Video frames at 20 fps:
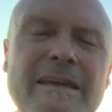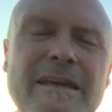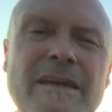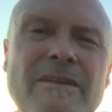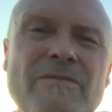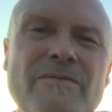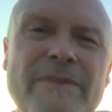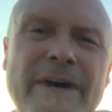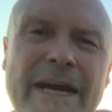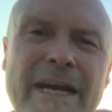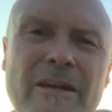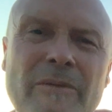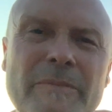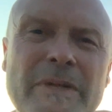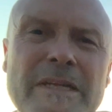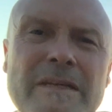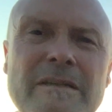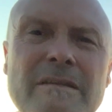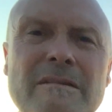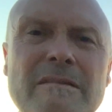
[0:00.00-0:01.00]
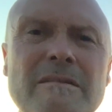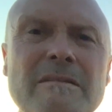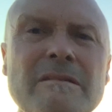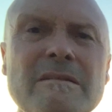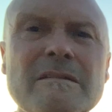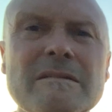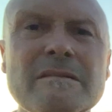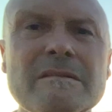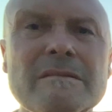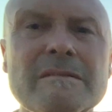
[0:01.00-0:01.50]
environment
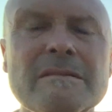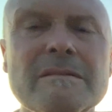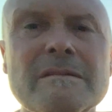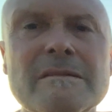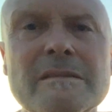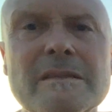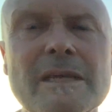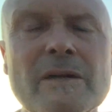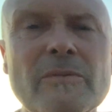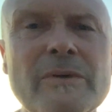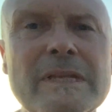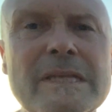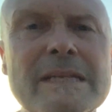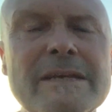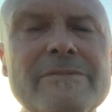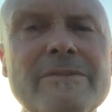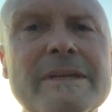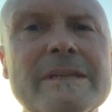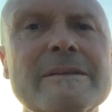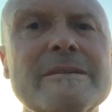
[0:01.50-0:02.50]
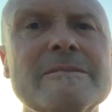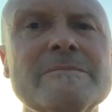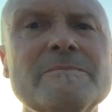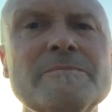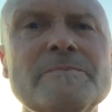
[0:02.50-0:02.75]
that we live in.